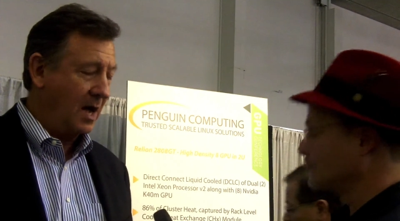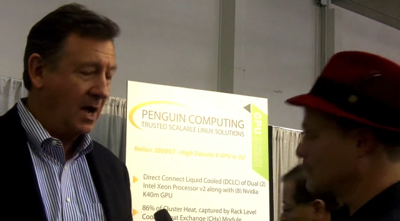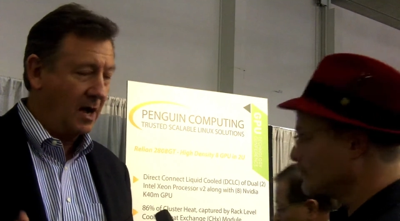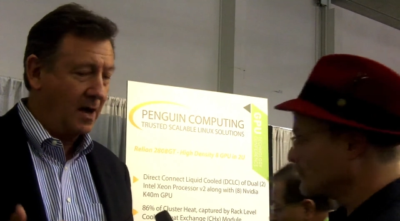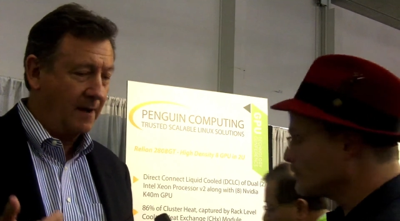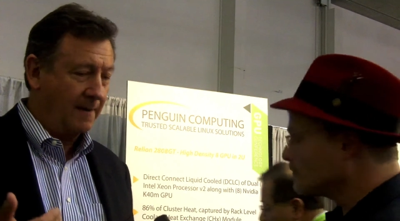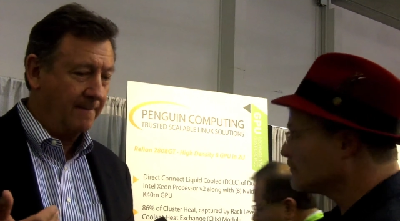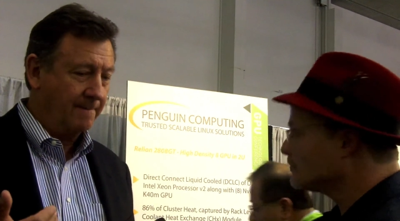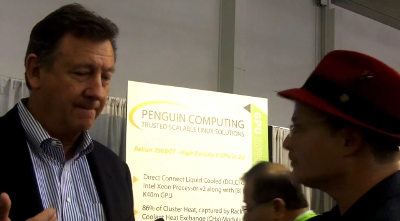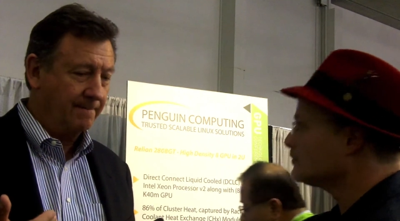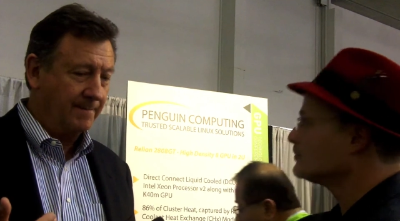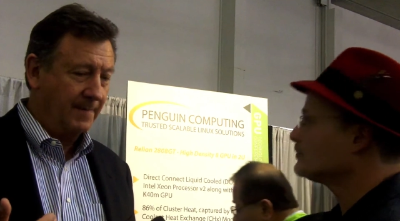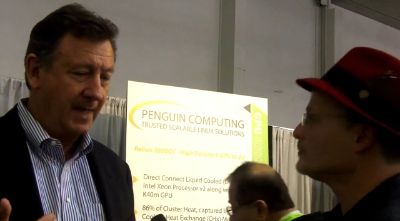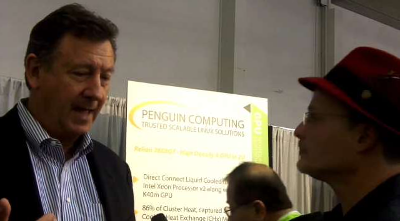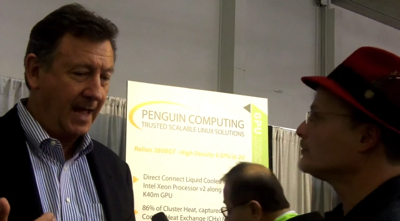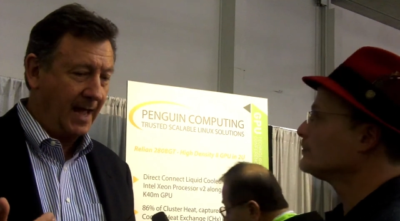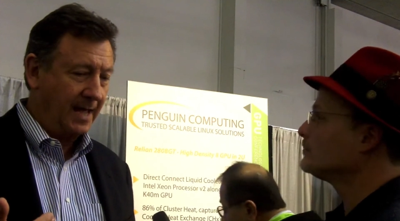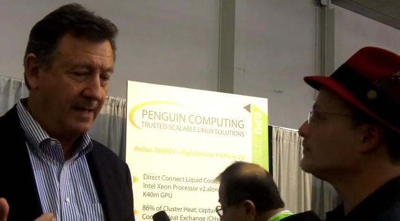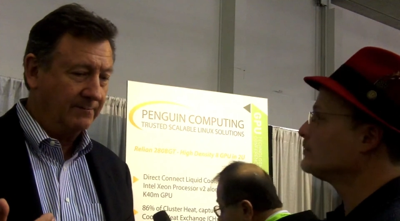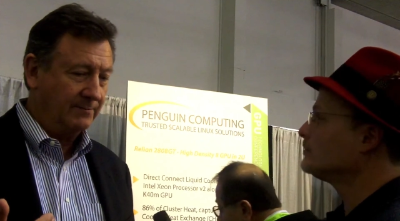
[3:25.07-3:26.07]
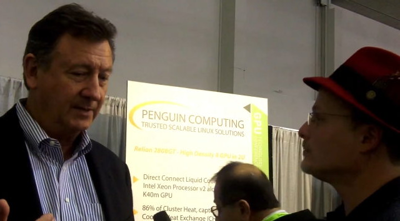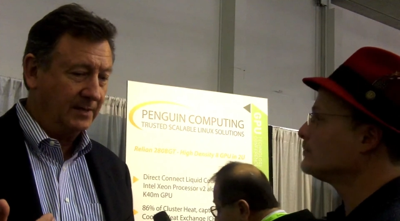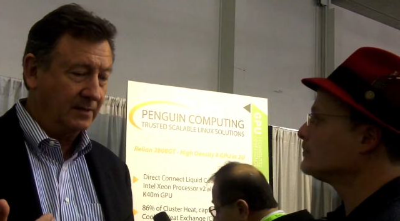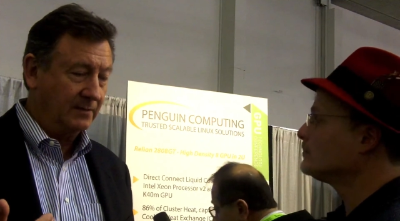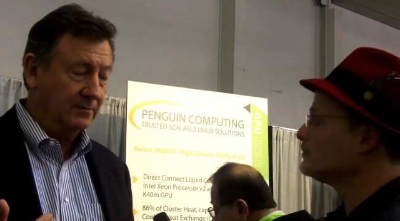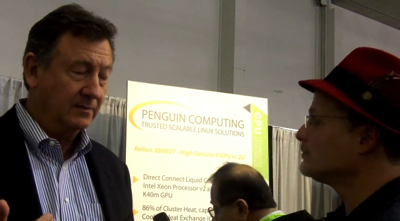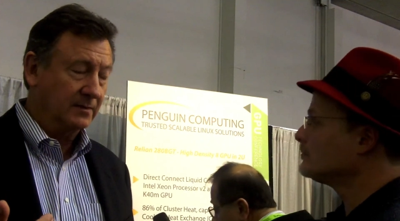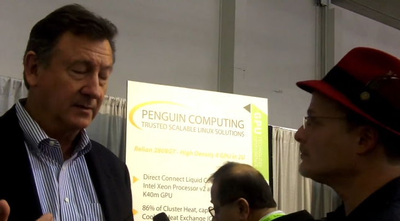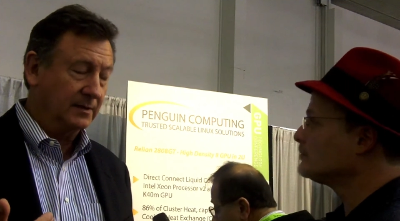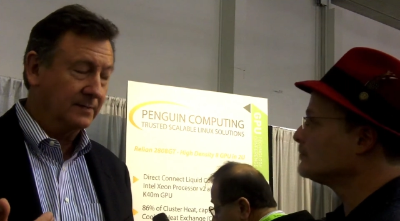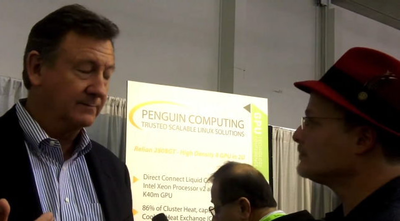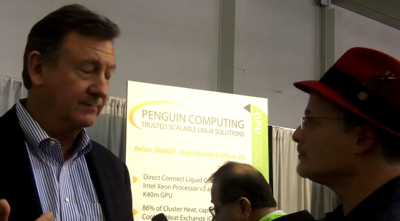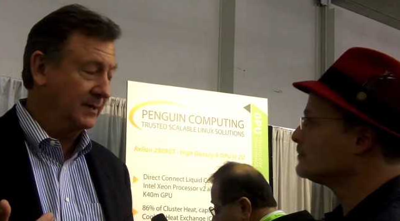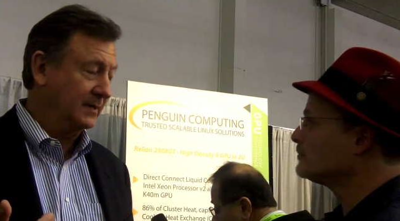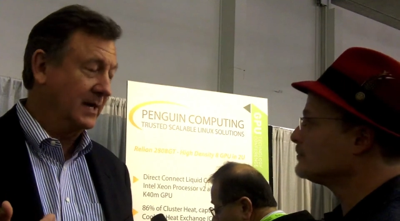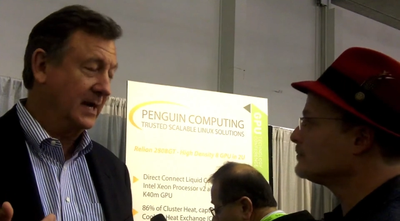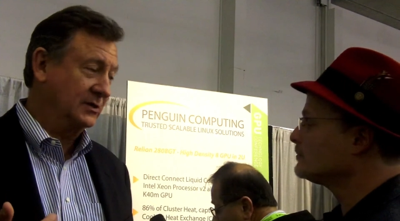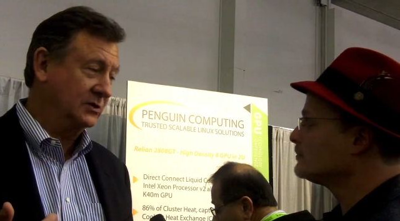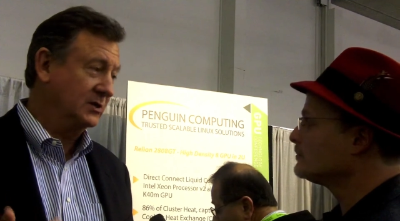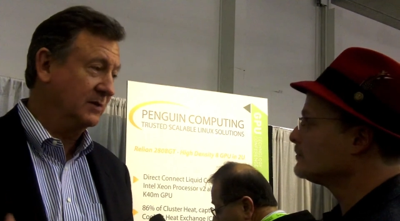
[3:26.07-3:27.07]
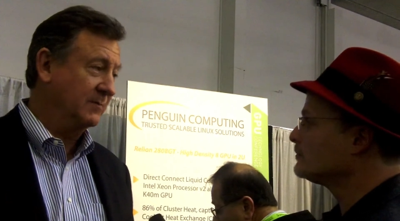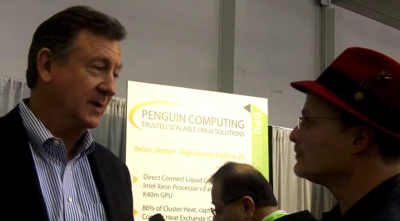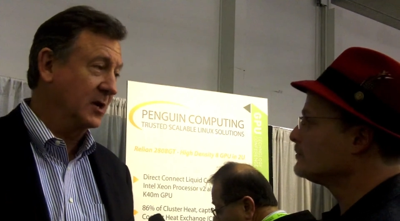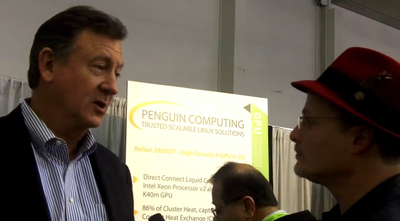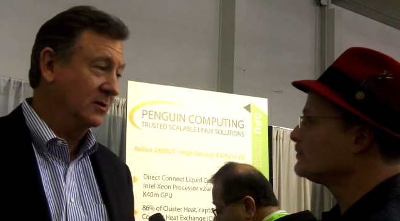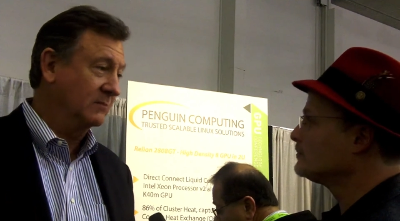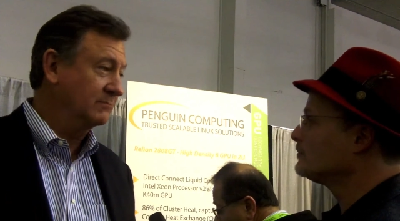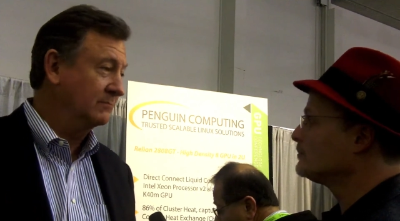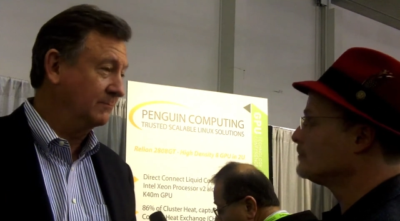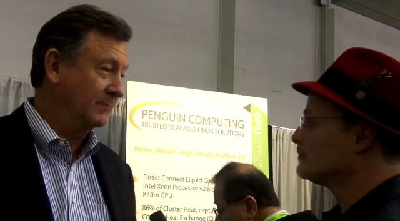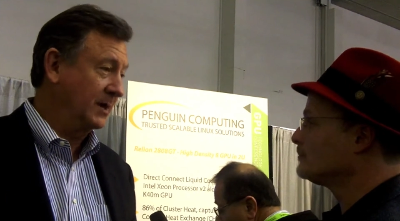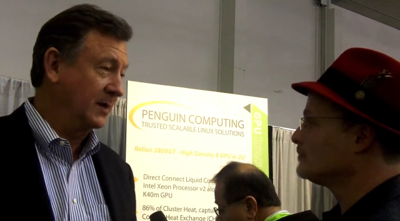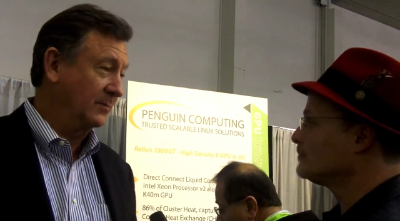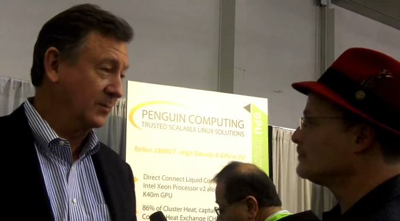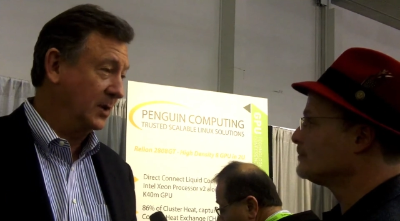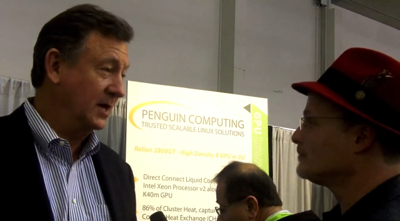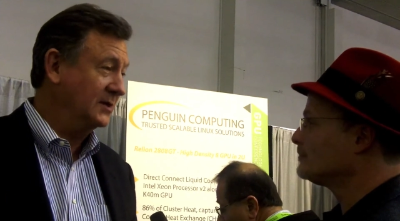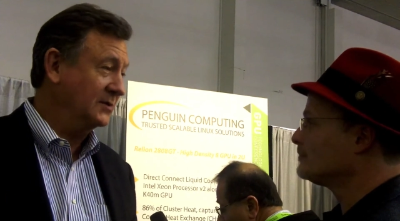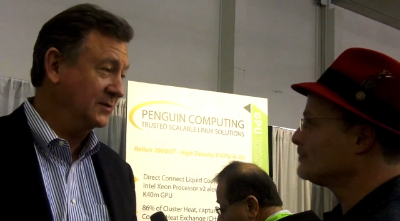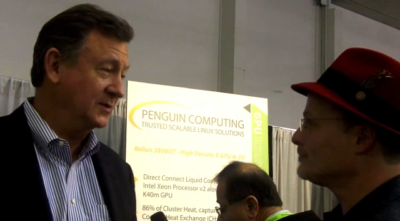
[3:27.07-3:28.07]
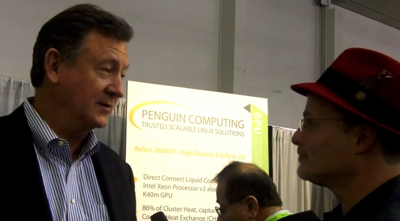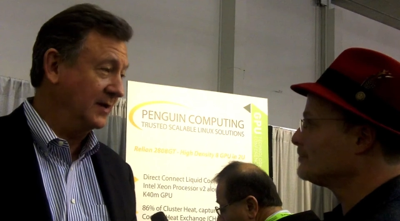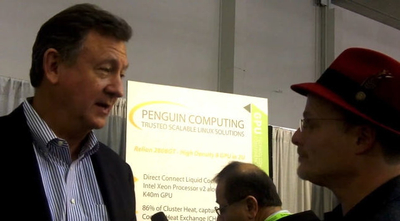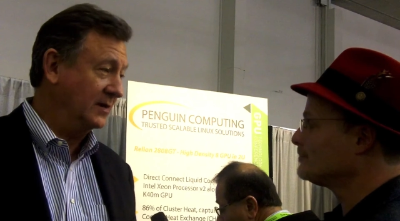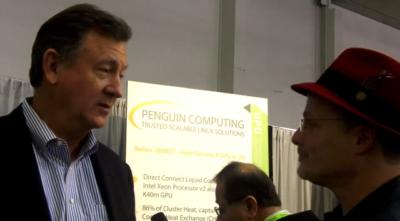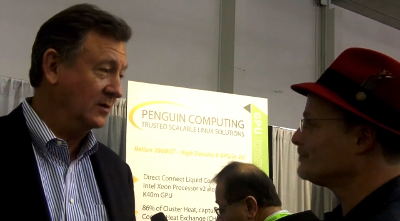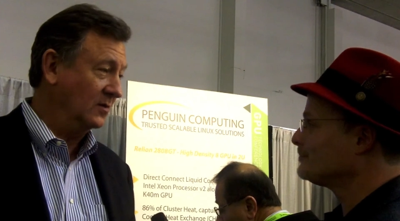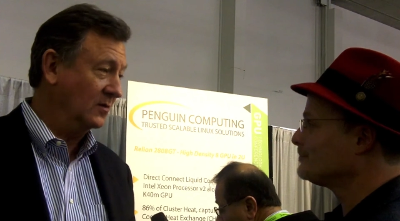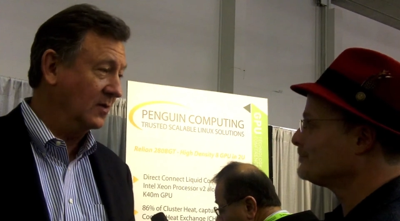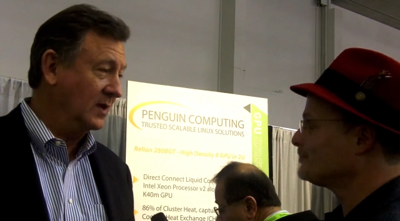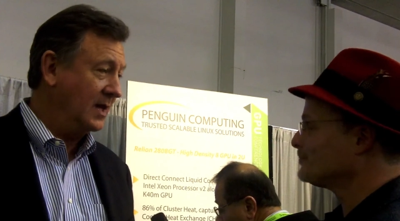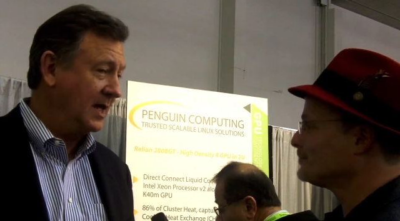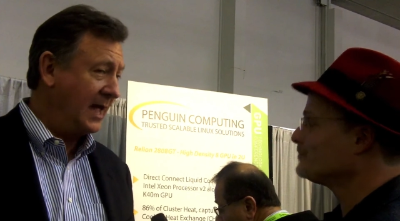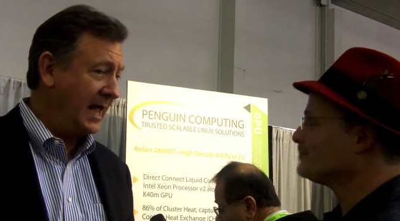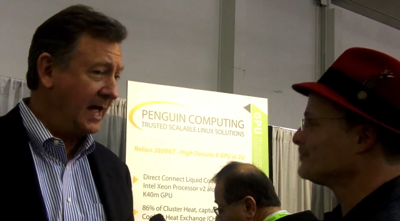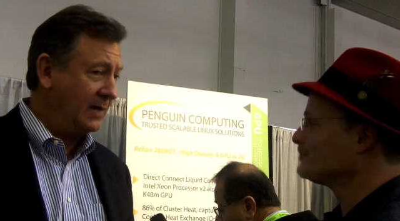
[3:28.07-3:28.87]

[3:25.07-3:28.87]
Speaker 1: um, at you know a, actually a better better price than they do,